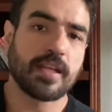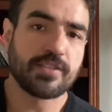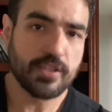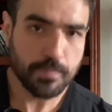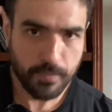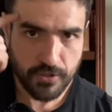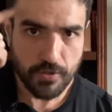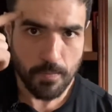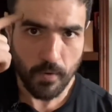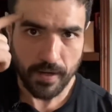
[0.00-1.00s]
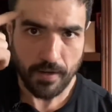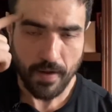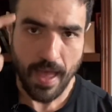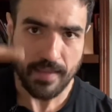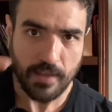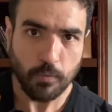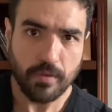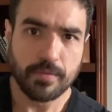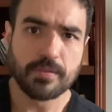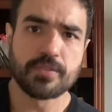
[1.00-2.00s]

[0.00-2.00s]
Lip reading: That just puts you more in your head, and we will